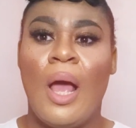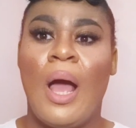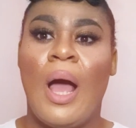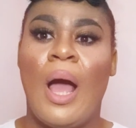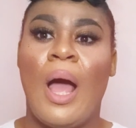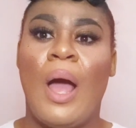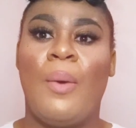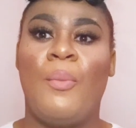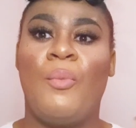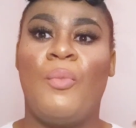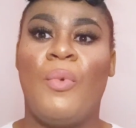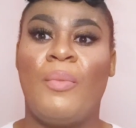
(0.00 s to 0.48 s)

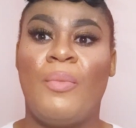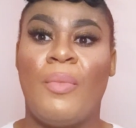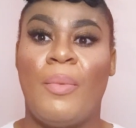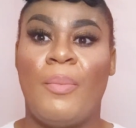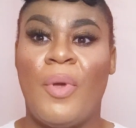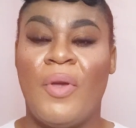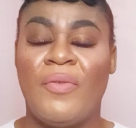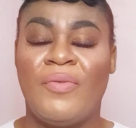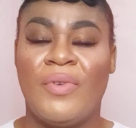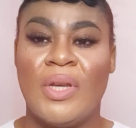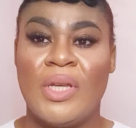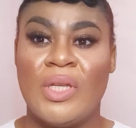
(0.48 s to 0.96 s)
When
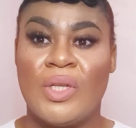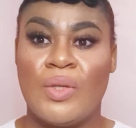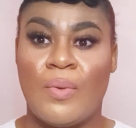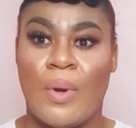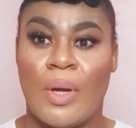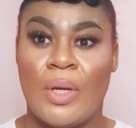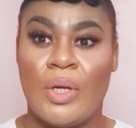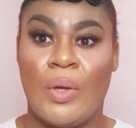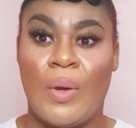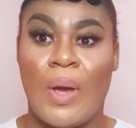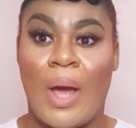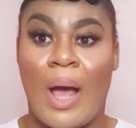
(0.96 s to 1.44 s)
we moved into
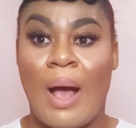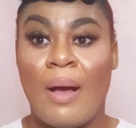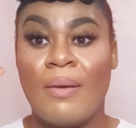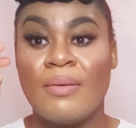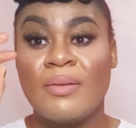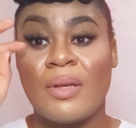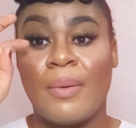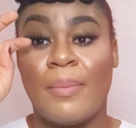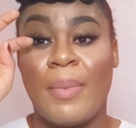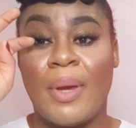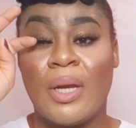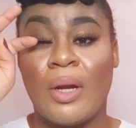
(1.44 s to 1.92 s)
our new
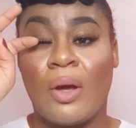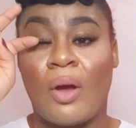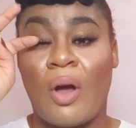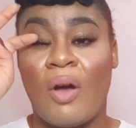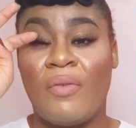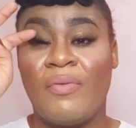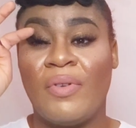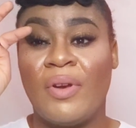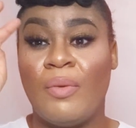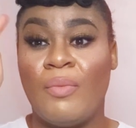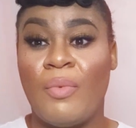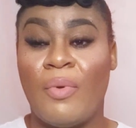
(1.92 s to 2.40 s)
house, I made a
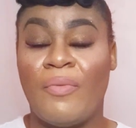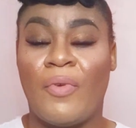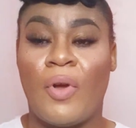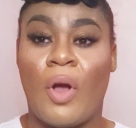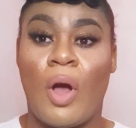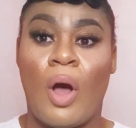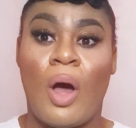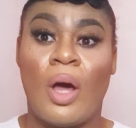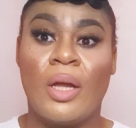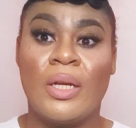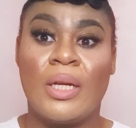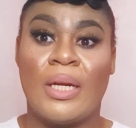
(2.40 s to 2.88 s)
covenant with
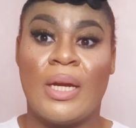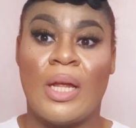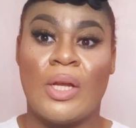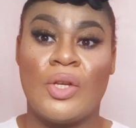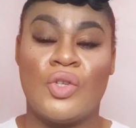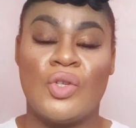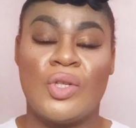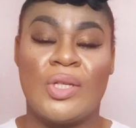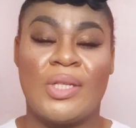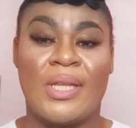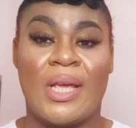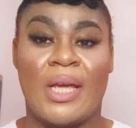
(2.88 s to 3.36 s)
God, and I
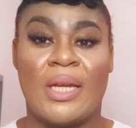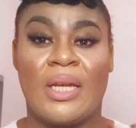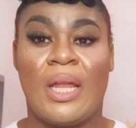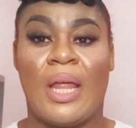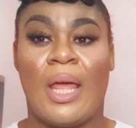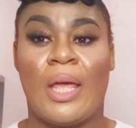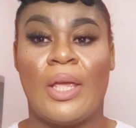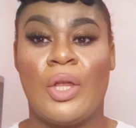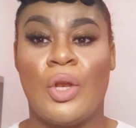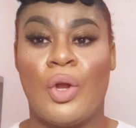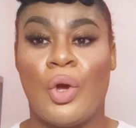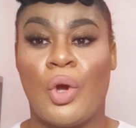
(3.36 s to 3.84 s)
just said,
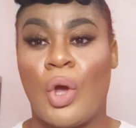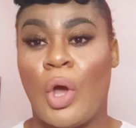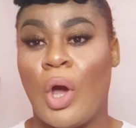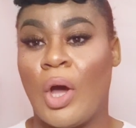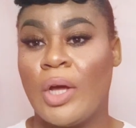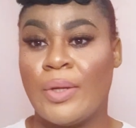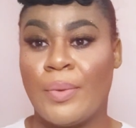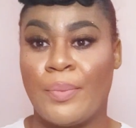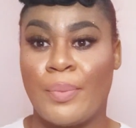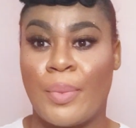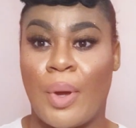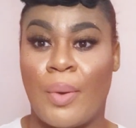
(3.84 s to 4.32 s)

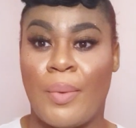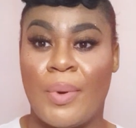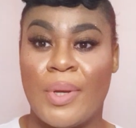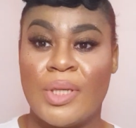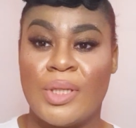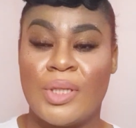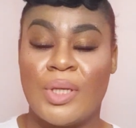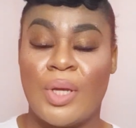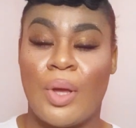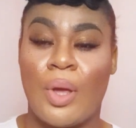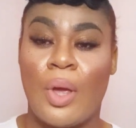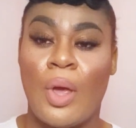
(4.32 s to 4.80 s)
God, I'm going
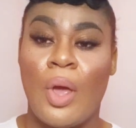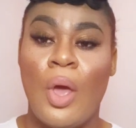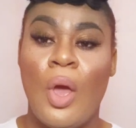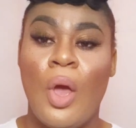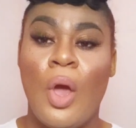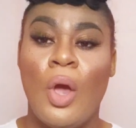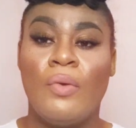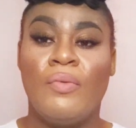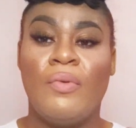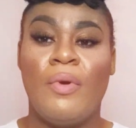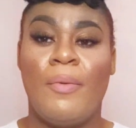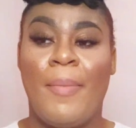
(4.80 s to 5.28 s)
to
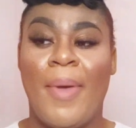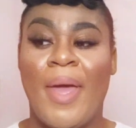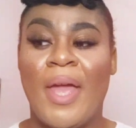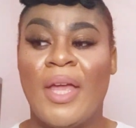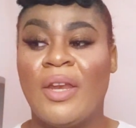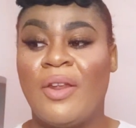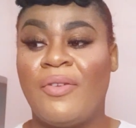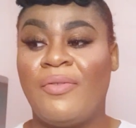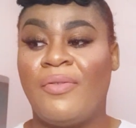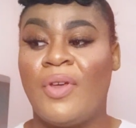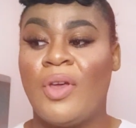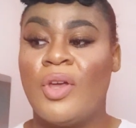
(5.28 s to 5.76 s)

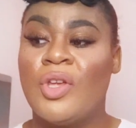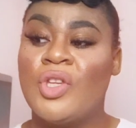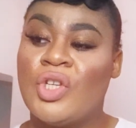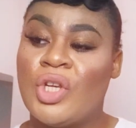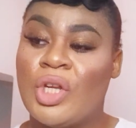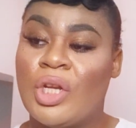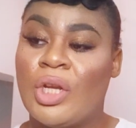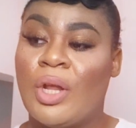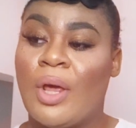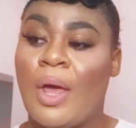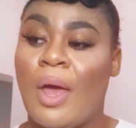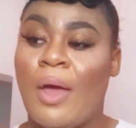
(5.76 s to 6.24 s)
remain a
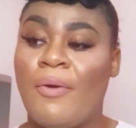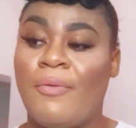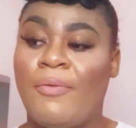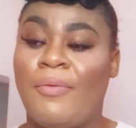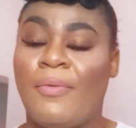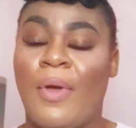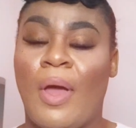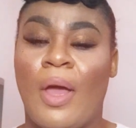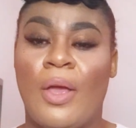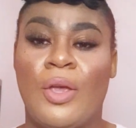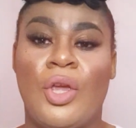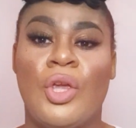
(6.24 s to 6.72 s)
virgin,
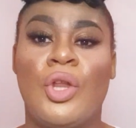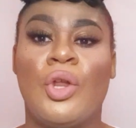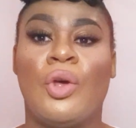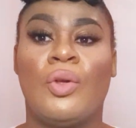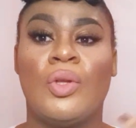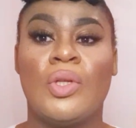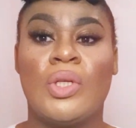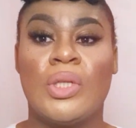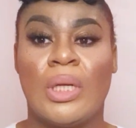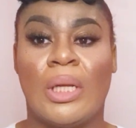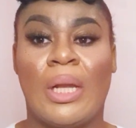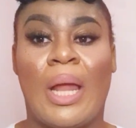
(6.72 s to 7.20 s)

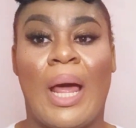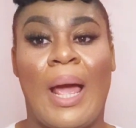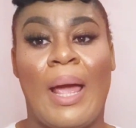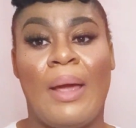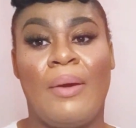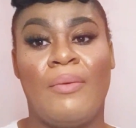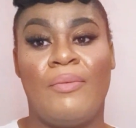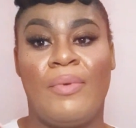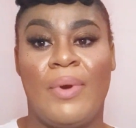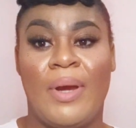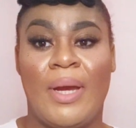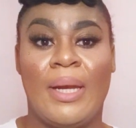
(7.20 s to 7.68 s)
until I
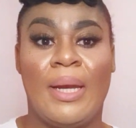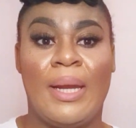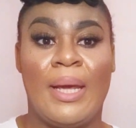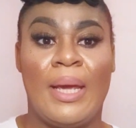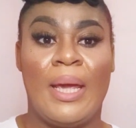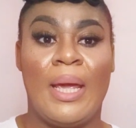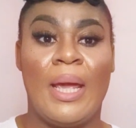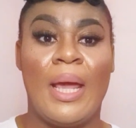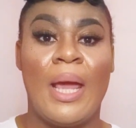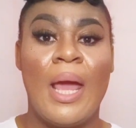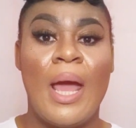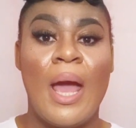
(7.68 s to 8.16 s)

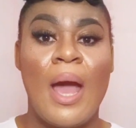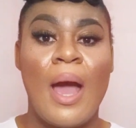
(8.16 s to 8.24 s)
really